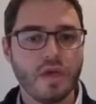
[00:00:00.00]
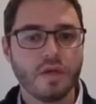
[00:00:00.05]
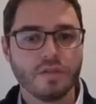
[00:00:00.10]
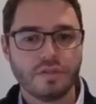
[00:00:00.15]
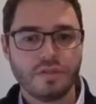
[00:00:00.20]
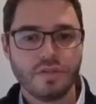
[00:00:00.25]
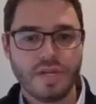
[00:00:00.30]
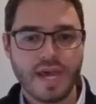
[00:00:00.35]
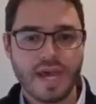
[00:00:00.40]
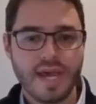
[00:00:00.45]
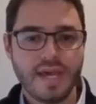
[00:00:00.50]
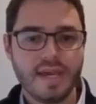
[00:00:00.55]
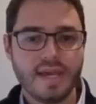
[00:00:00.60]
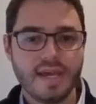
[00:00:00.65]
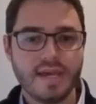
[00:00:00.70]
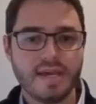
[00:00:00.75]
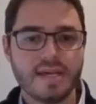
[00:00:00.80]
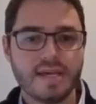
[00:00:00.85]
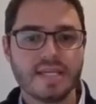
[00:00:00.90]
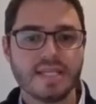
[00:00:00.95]

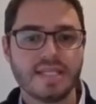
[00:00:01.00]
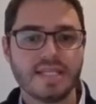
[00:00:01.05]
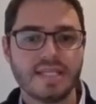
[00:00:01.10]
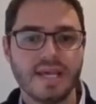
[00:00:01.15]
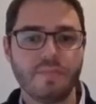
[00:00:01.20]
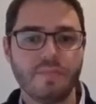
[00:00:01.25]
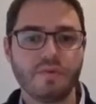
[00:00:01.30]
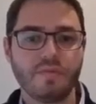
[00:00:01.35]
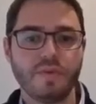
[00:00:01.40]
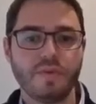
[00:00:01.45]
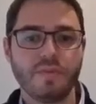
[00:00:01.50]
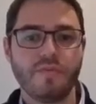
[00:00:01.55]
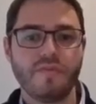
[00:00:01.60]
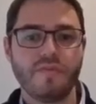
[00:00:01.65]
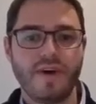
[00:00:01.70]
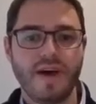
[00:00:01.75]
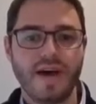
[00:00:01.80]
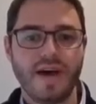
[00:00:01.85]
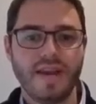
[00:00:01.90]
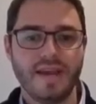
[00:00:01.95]
Today, Seb will be
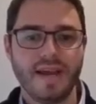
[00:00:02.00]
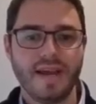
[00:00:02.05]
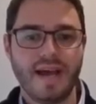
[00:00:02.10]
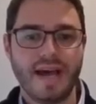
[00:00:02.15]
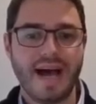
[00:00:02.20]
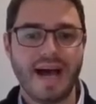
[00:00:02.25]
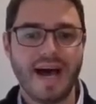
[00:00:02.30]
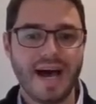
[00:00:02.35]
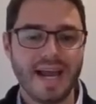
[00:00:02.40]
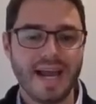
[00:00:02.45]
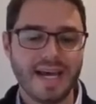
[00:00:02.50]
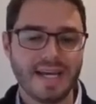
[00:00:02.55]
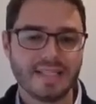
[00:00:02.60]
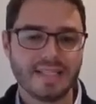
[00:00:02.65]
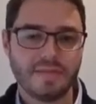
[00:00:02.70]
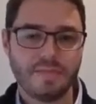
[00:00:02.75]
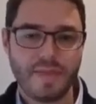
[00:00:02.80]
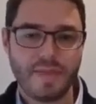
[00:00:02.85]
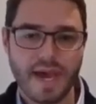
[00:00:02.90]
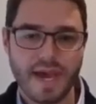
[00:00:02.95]
providing a
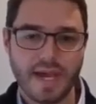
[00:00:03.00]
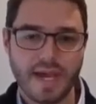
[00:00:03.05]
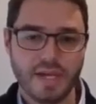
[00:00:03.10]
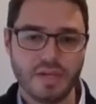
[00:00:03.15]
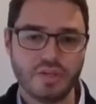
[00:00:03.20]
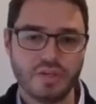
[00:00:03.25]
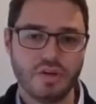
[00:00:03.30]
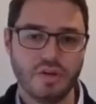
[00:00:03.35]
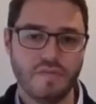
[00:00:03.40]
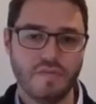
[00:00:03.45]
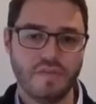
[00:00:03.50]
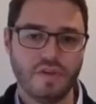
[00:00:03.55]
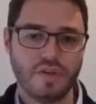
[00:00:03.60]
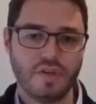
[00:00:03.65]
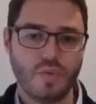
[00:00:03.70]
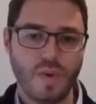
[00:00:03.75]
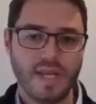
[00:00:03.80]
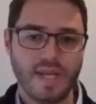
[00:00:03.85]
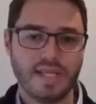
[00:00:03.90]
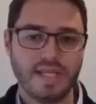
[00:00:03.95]
highlights package of the
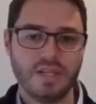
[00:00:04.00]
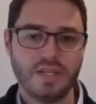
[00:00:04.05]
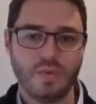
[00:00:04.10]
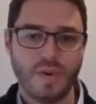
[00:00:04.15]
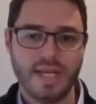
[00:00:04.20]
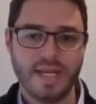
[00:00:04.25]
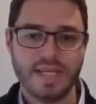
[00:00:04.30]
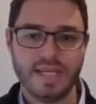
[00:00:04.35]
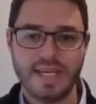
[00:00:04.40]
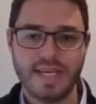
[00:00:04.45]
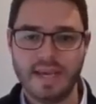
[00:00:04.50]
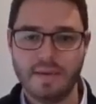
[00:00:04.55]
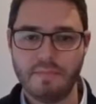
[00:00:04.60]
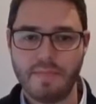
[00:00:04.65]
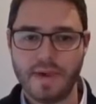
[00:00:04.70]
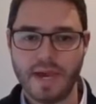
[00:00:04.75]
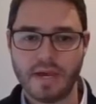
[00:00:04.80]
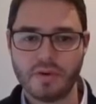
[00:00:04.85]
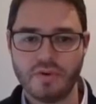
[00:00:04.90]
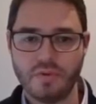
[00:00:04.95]
2020
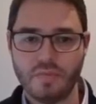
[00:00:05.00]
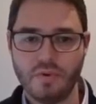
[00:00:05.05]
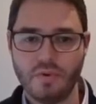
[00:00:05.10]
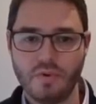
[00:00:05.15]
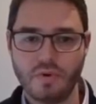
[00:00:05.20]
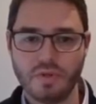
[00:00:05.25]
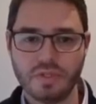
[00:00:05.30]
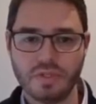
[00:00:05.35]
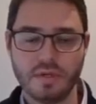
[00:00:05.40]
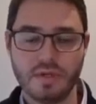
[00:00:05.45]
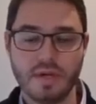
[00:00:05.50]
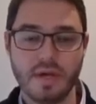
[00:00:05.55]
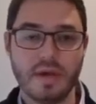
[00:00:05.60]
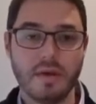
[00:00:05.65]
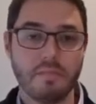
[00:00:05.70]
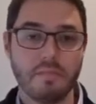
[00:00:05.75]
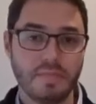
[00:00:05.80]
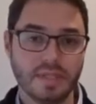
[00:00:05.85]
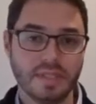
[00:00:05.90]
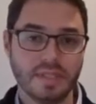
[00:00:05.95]
Impact Report,
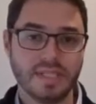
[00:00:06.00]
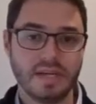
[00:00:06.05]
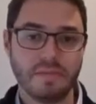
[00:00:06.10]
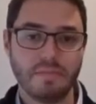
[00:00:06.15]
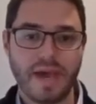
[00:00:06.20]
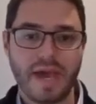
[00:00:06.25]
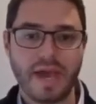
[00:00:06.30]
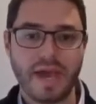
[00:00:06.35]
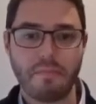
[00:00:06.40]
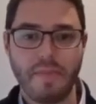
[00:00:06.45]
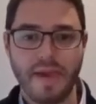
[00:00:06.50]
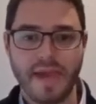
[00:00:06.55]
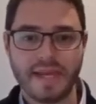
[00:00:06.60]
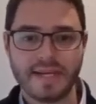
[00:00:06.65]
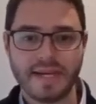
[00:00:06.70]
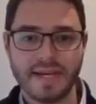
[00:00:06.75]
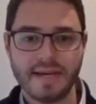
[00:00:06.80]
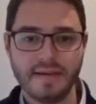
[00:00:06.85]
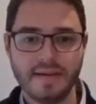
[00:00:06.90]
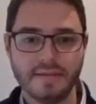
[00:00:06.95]
Building Back
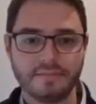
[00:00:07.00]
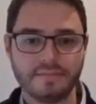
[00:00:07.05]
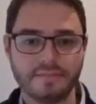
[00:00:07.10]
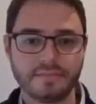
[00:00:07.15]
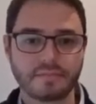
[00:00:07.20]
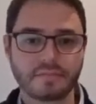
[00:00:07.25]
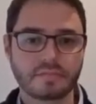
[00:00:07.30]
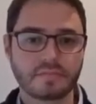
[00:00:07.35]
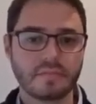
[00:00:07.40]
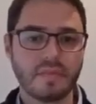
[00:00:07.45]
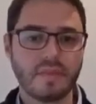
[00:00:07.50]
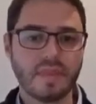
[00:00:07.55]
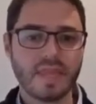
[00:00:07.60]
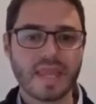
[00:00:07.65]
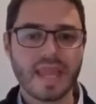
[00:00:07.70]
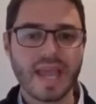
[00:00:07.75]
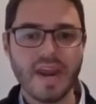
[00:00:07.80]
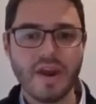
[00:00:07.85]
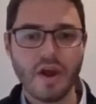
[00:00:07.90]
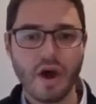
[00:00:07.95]
Better,
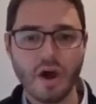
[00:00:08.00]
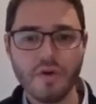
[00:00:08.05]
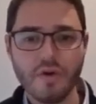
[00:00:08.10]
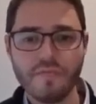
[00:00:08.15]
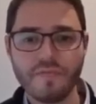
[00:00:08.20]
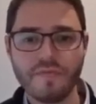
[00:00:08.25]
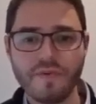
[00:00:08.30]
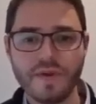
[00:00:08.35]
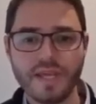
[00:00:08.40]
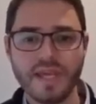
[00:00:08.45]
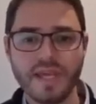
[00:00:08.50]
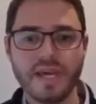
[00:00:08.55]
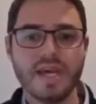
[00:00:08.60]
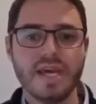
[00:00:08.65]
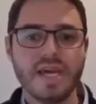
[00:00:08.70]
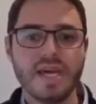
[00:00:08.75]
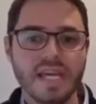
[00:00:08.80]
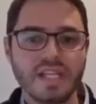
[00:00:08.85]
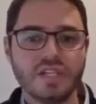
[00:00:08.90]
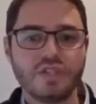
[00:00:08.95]
and hopefully,
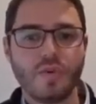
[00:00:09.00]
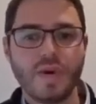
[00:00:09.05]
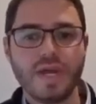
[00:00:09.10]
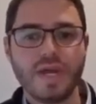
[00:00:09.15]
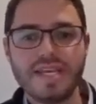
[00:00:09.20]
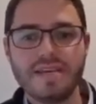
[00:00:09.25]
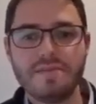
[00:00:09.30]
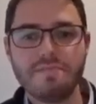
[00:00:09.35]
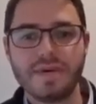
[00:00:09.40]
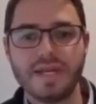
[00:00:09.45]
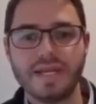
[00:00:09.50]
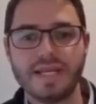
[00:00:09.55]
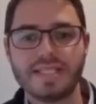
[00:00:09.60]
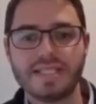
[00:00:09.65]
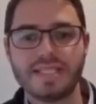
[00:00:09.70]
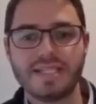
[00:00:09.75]
in 20 minutes,